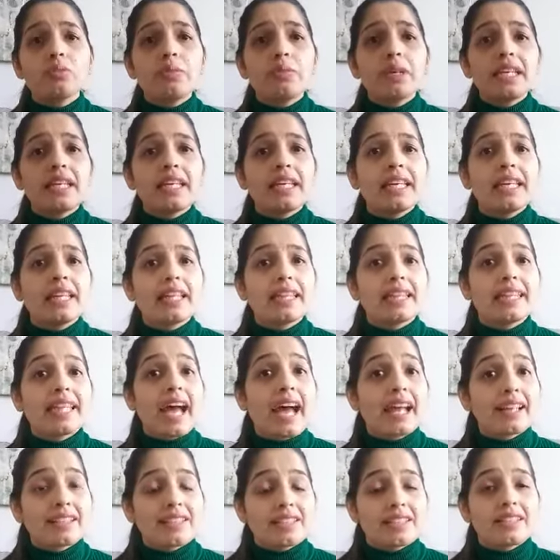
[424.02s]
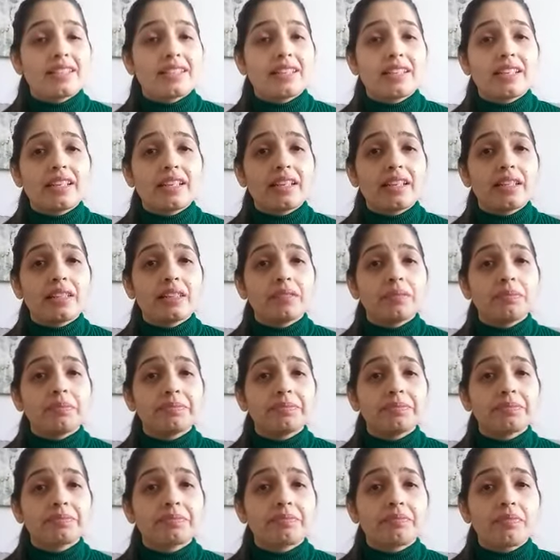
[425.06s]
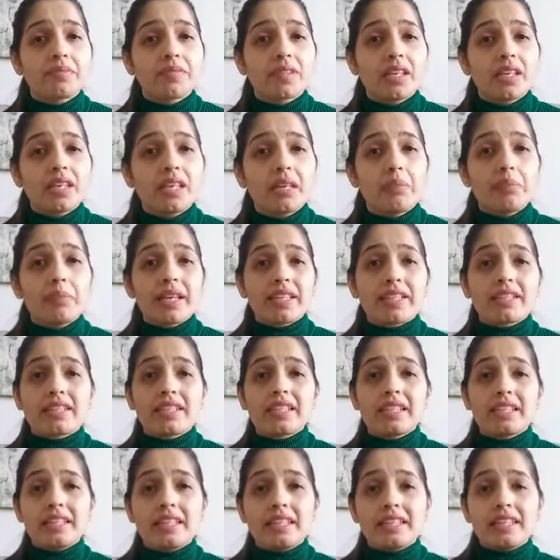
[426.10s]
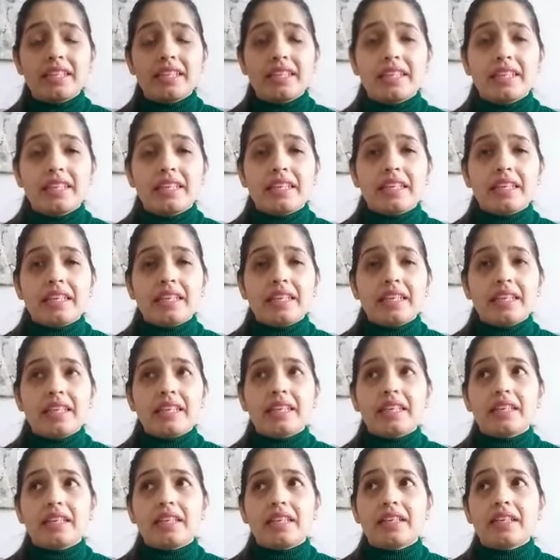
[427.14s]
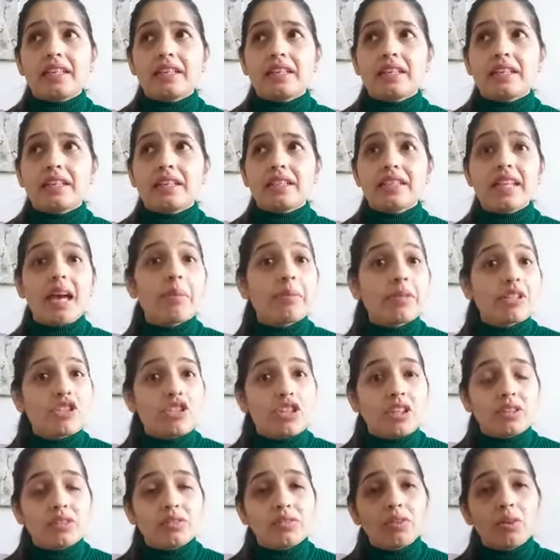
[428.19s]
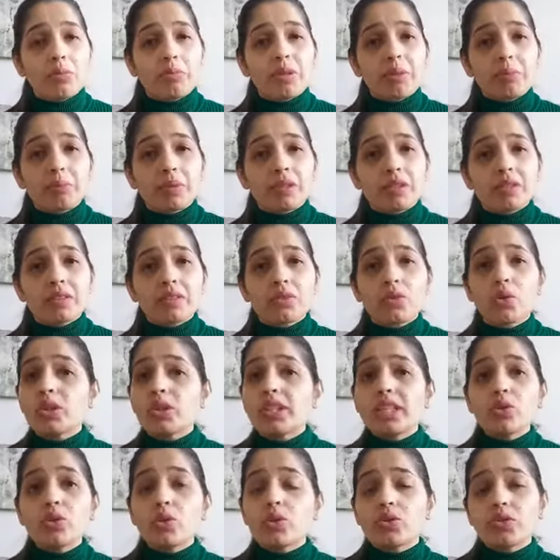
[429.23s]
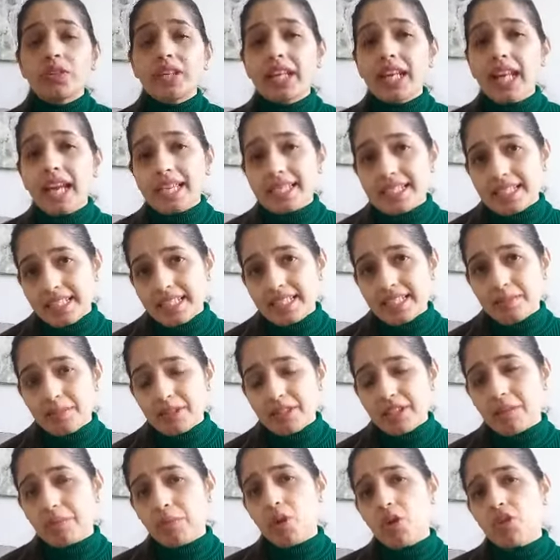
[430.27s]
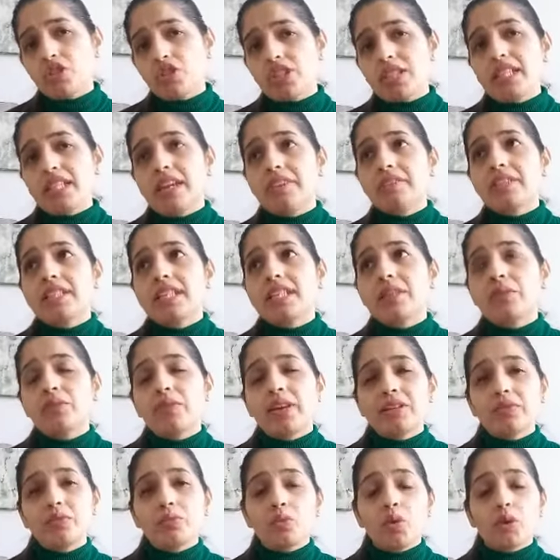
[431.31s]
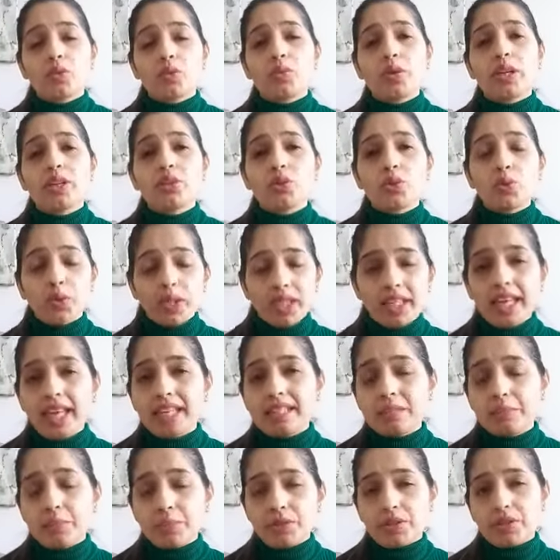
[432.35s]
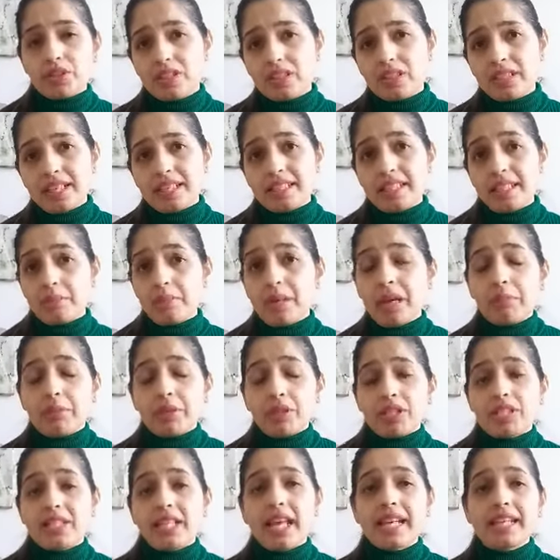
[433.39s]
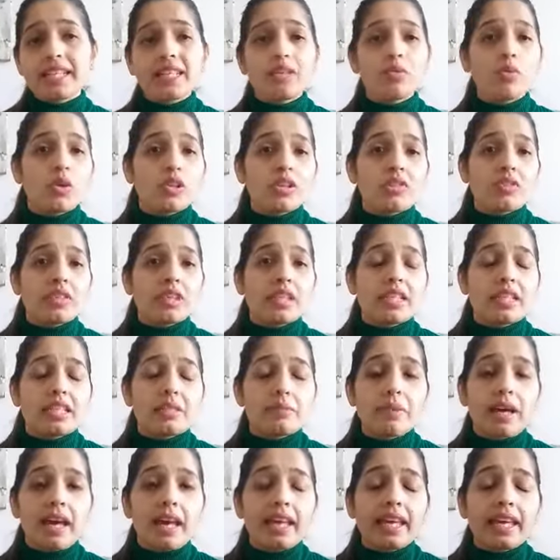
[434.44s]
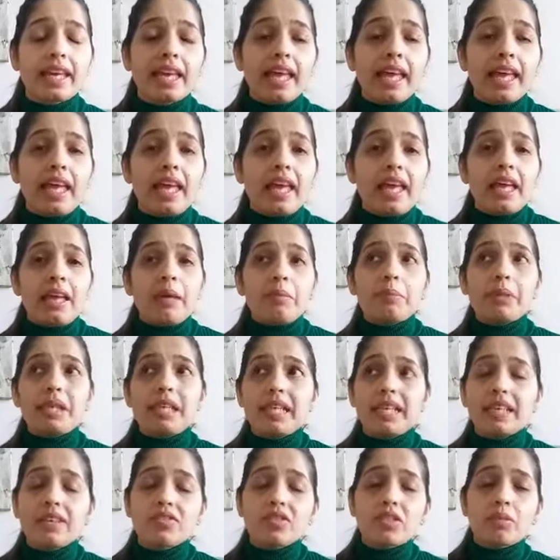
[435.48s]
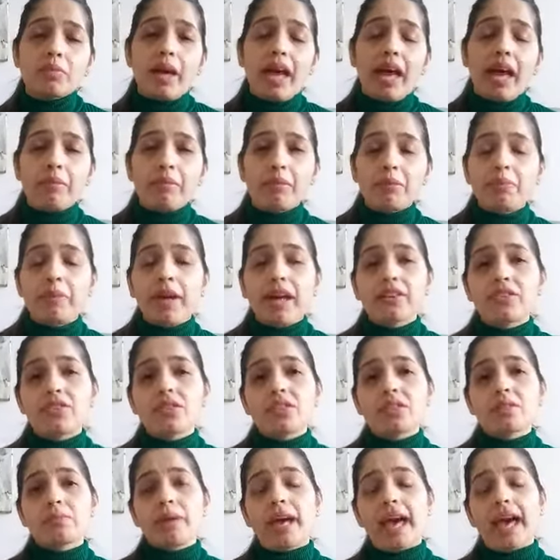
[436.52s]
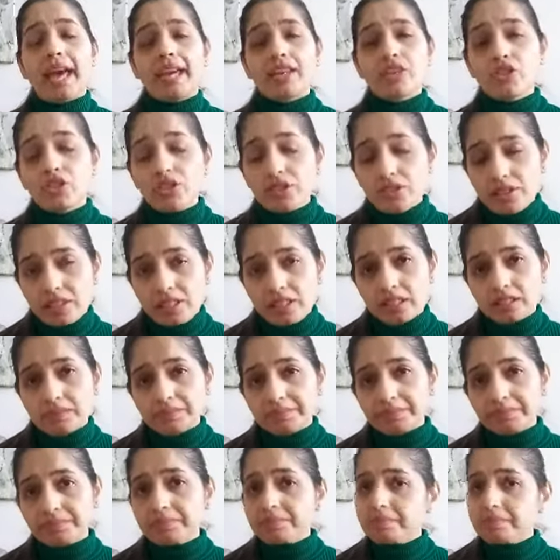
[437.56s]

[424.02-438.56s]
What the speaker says: could be that immensely damaging for people, though they don't realize it. But subconsciously, everything that what we are doing as a person and in my personality, whatever is my beliefs, my habit patterns, my actions,